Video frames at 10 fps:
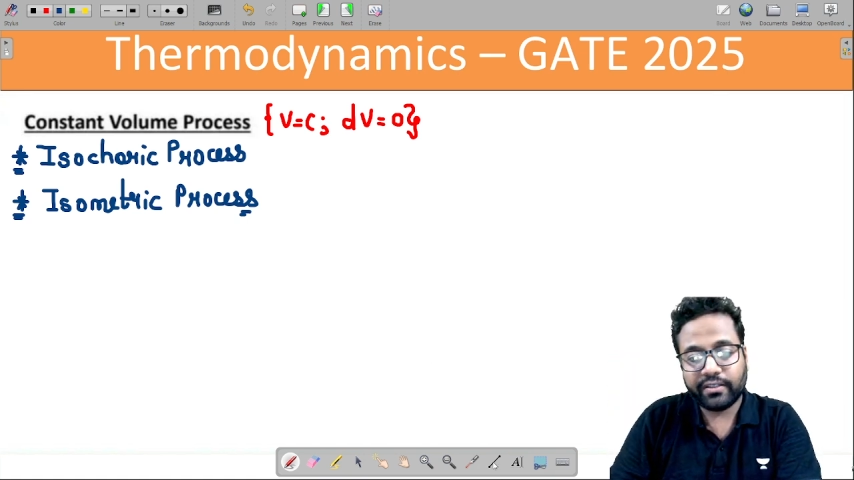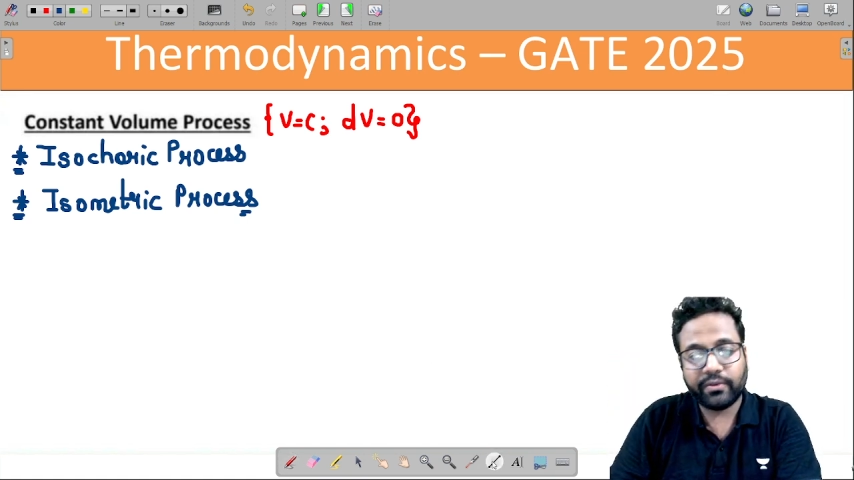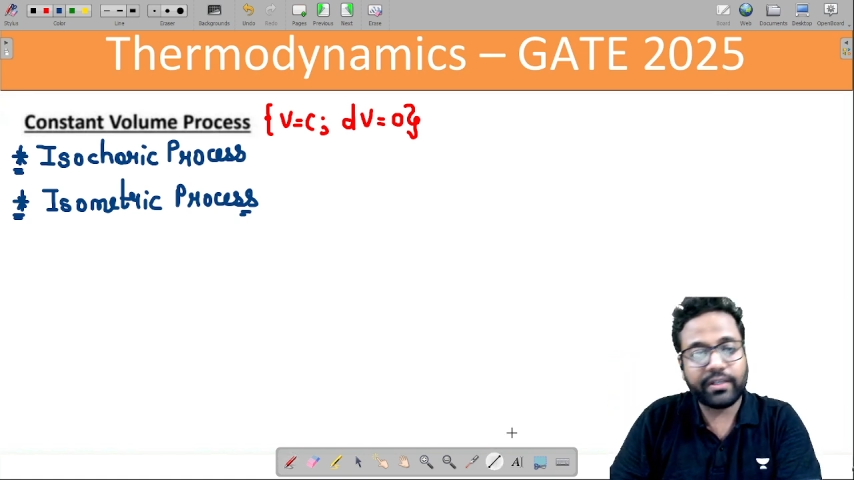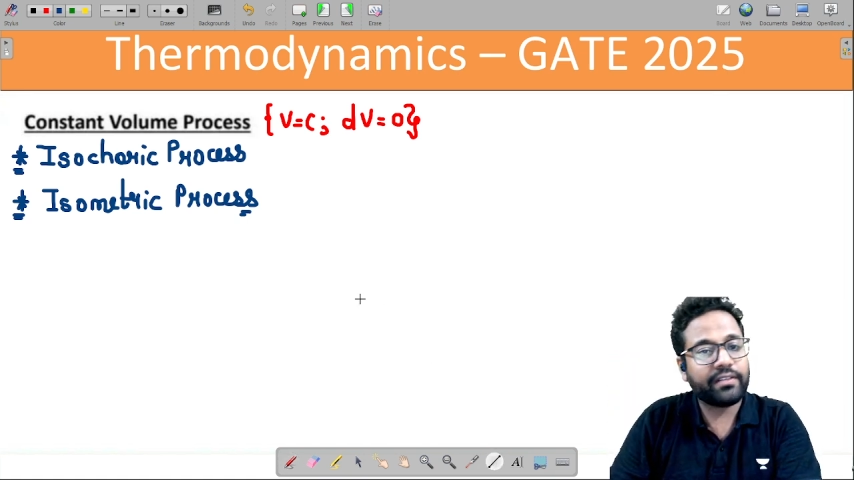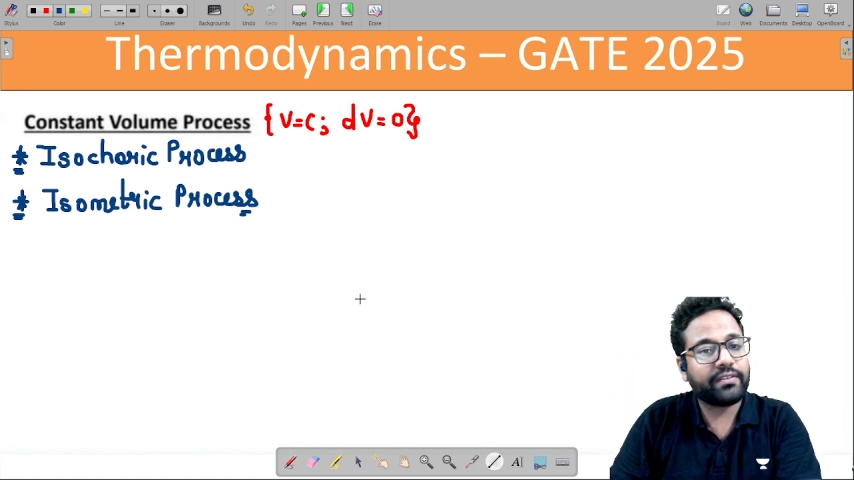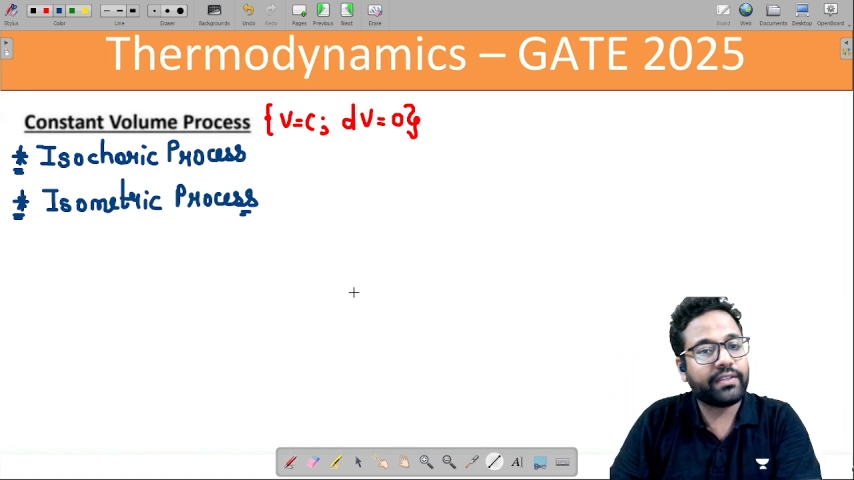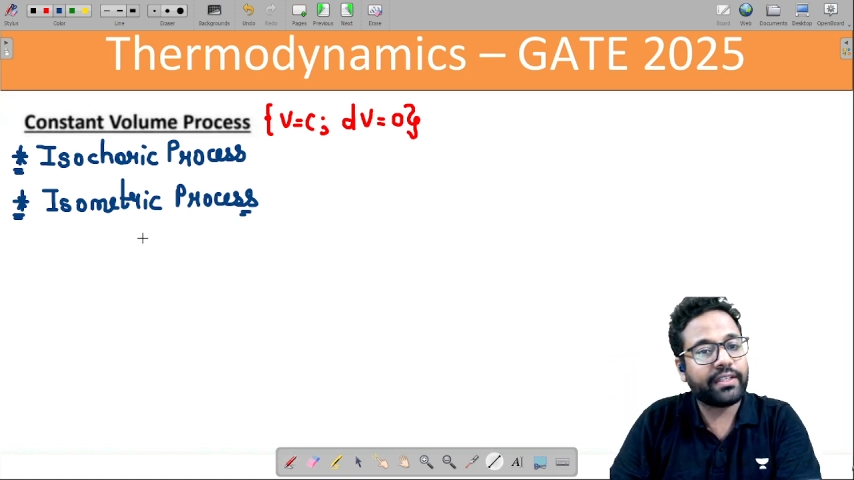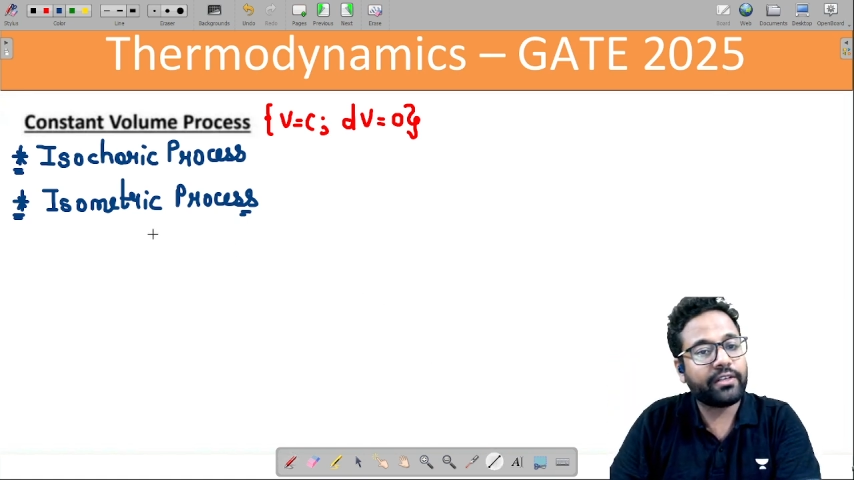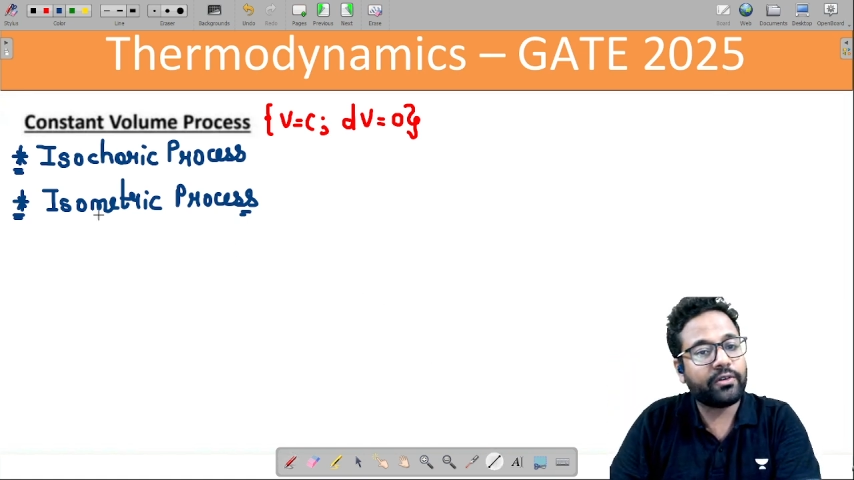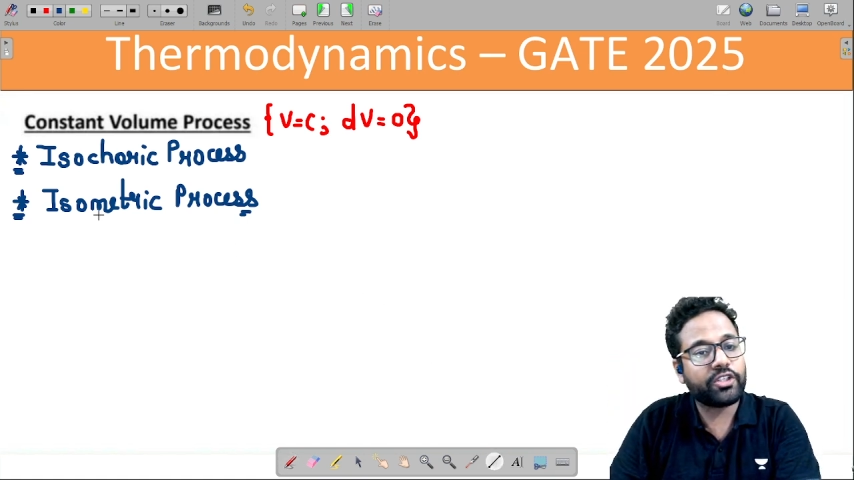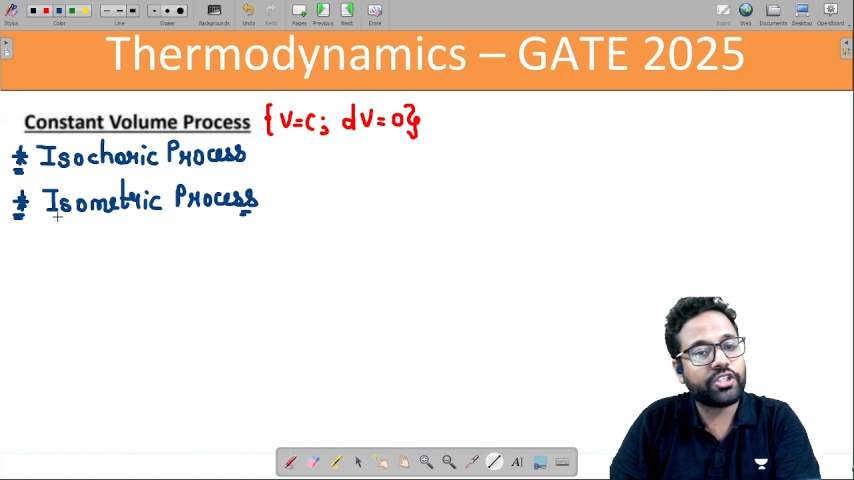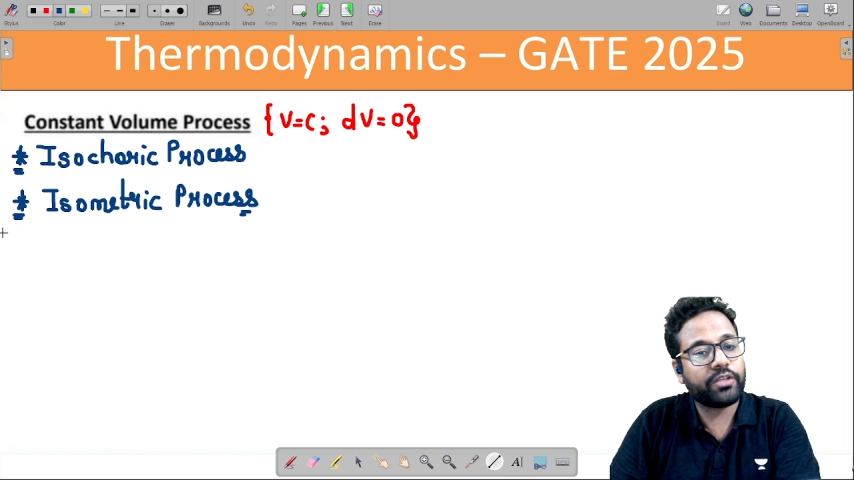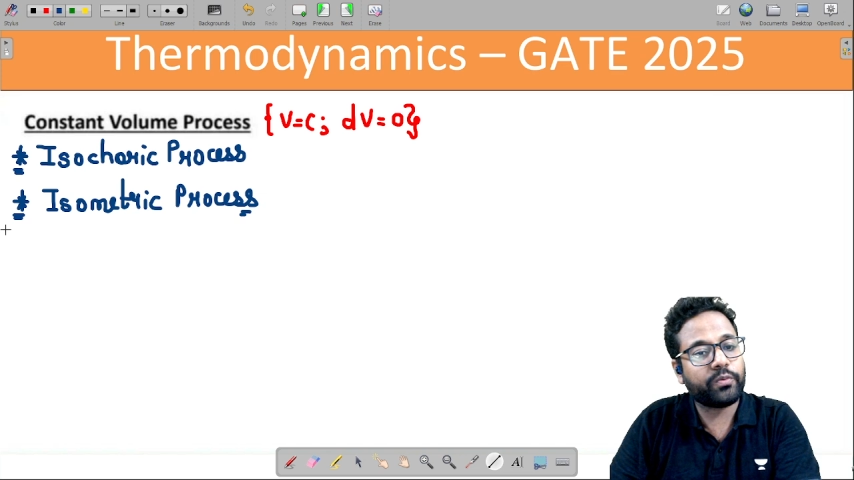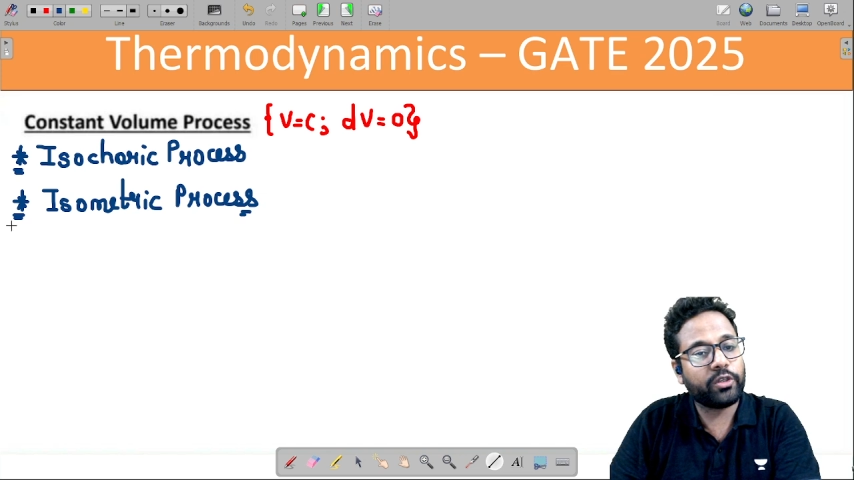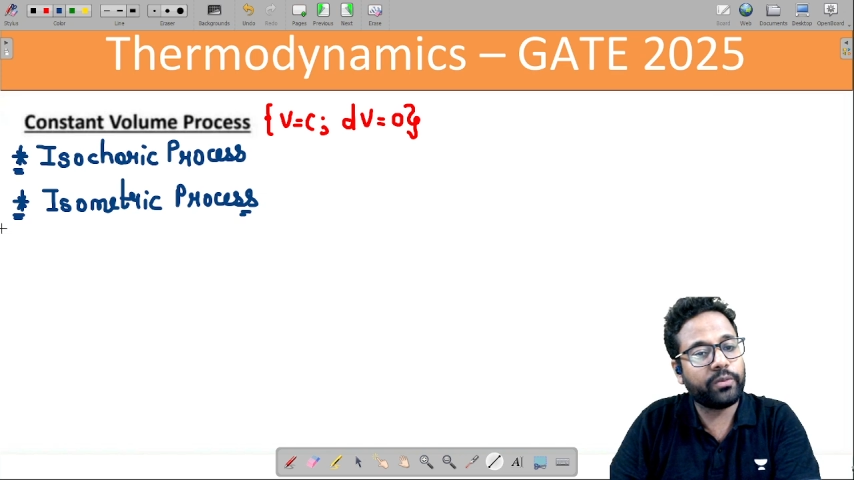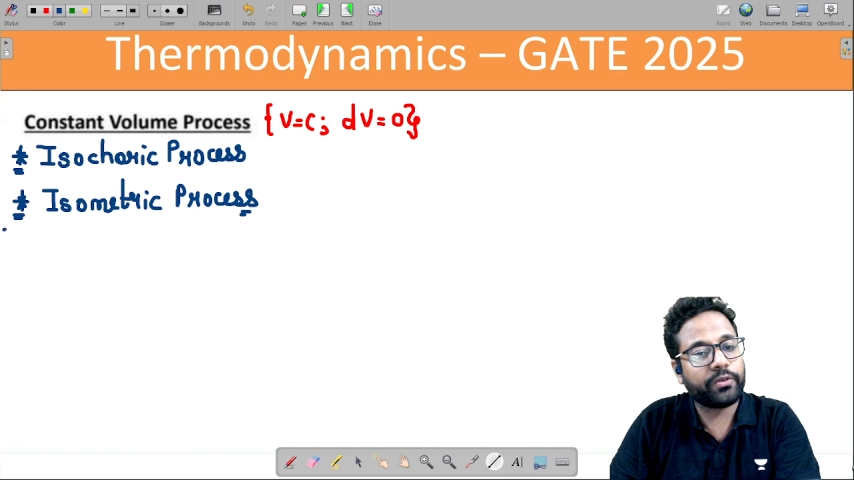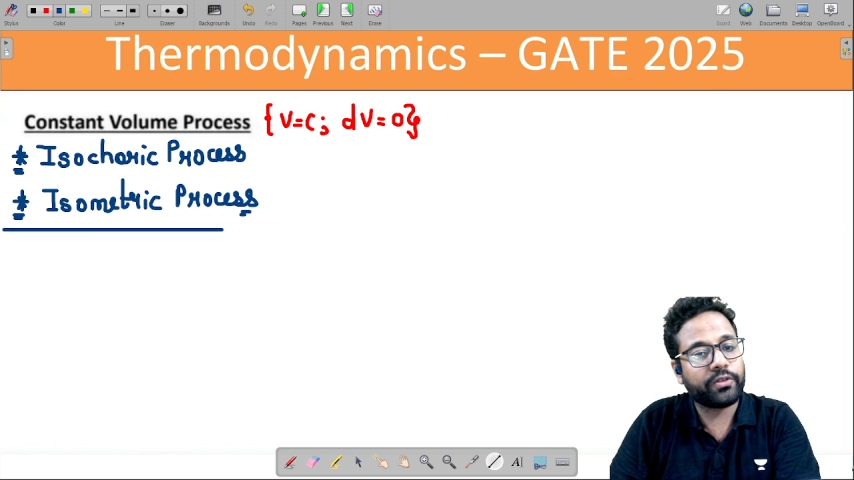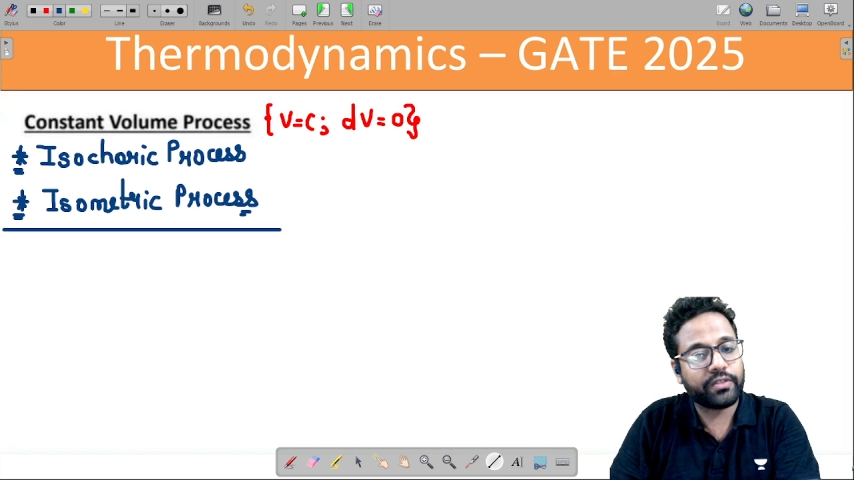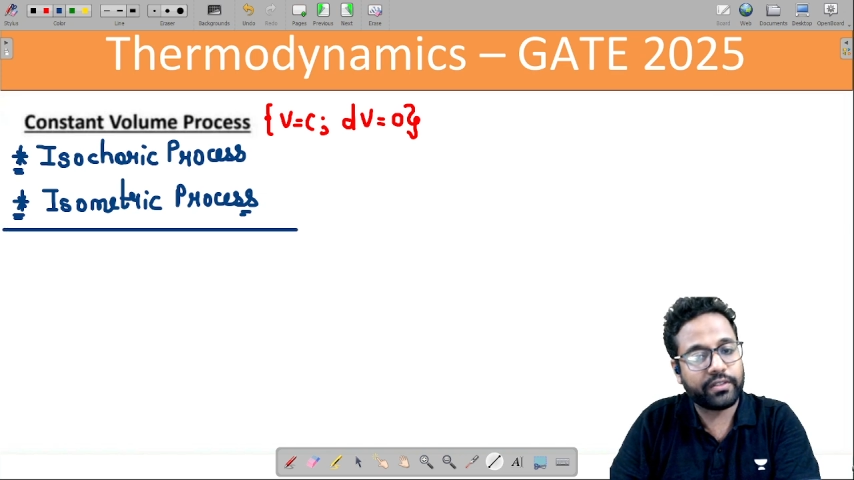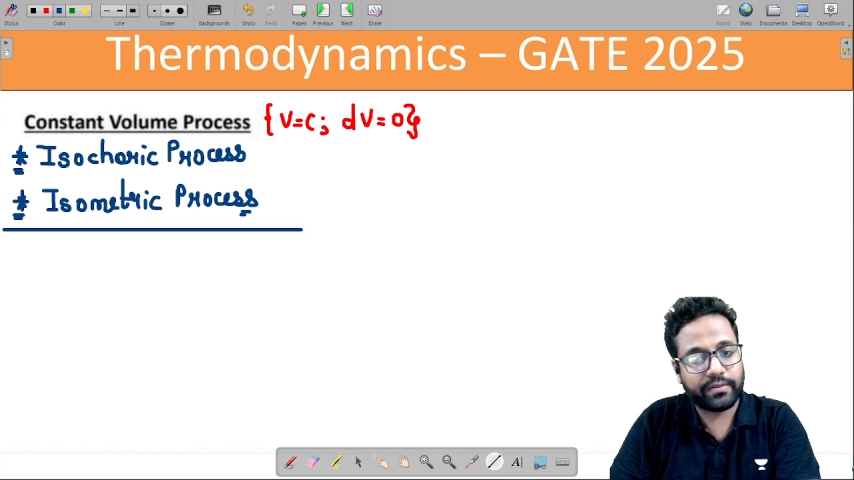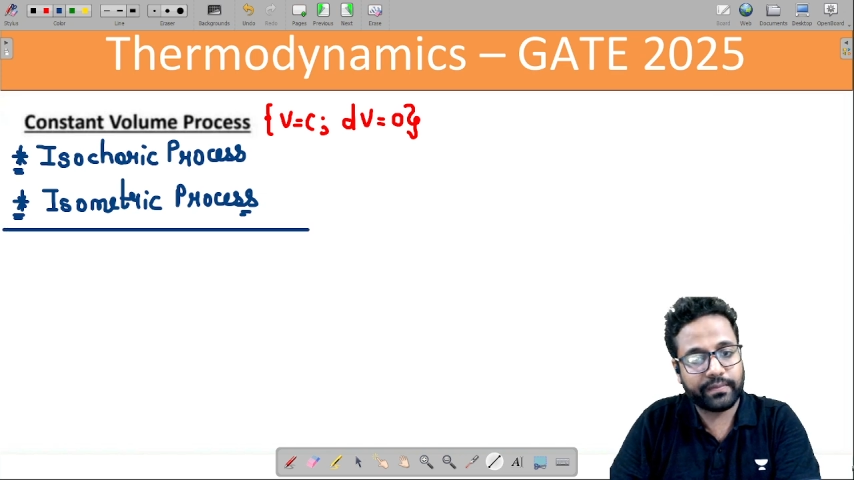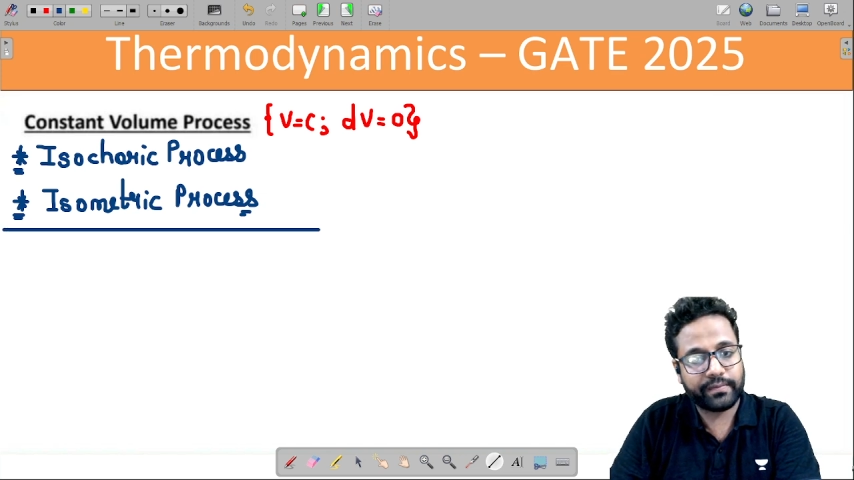you can say, constant volume process.